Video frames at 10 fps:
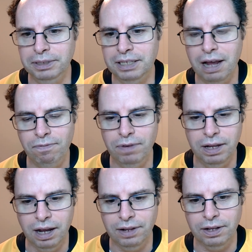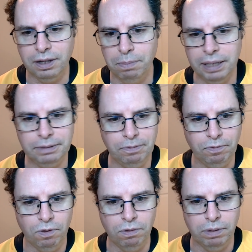was definitely, I think, their best
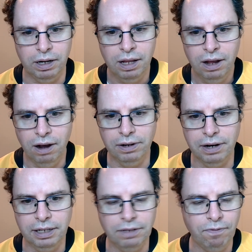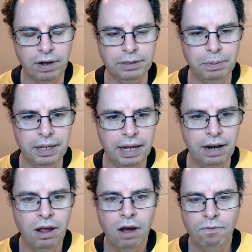performer on the night. Defenders beaten
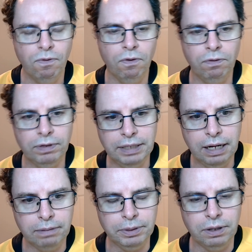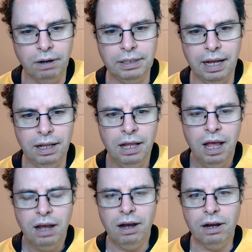then, 4 for Jacob Stockdale.
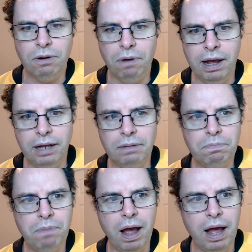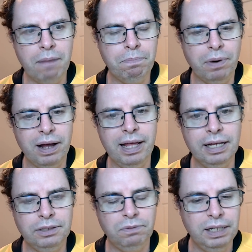Kind of quiet by
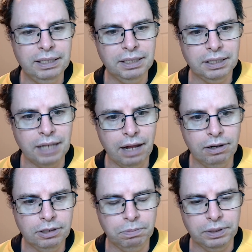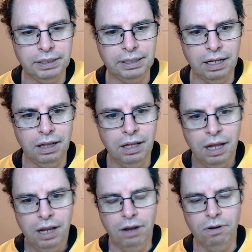his recent standards, but
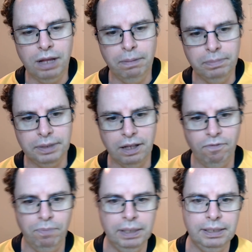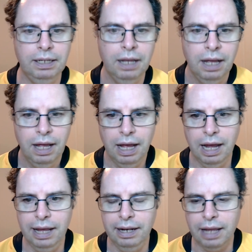still, keep himself busy
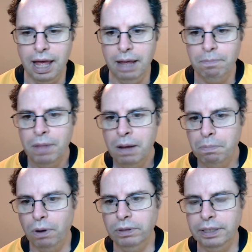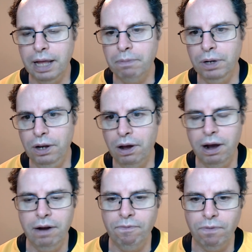in the game. Bolton then with
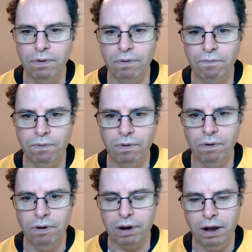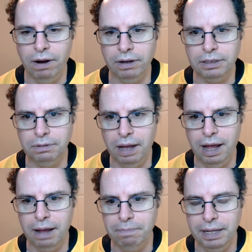9 for Connacht
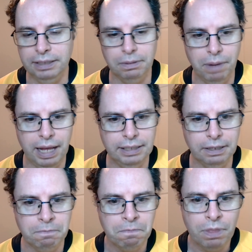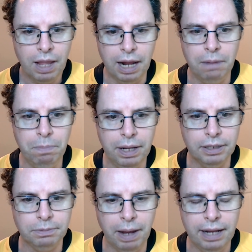is amazing. And then
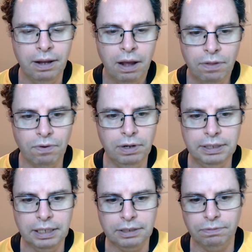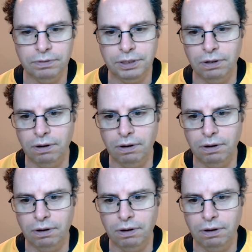meters made, 36 for